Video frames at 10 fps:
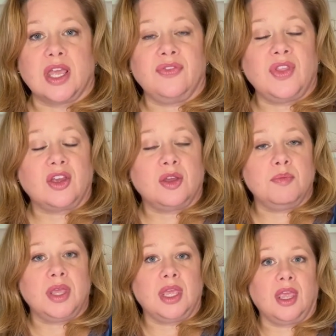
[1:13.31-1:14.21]
and that can
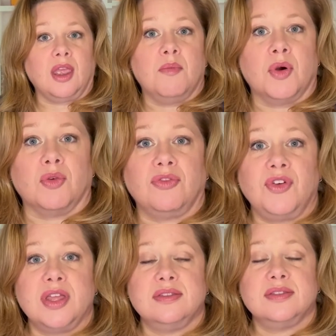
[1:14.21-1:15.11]
be both
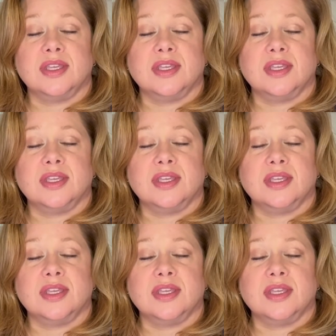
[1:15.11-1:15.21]
funds,